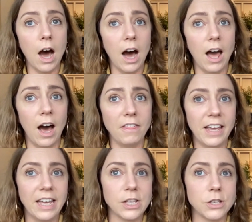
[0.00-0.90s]
I
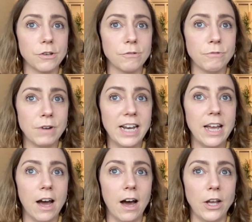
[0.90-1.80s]
think it's
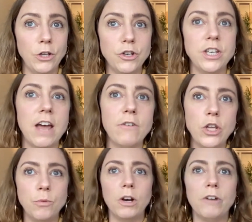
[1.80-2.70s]
really,
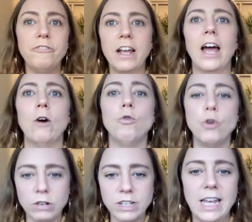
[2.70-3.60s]
you want to feel like all
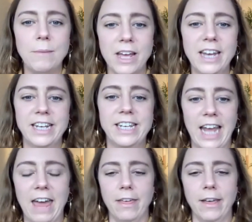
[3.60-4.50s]
your team are in it
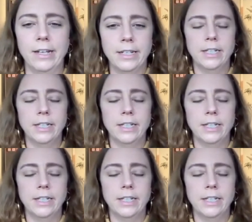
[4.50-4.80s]
together.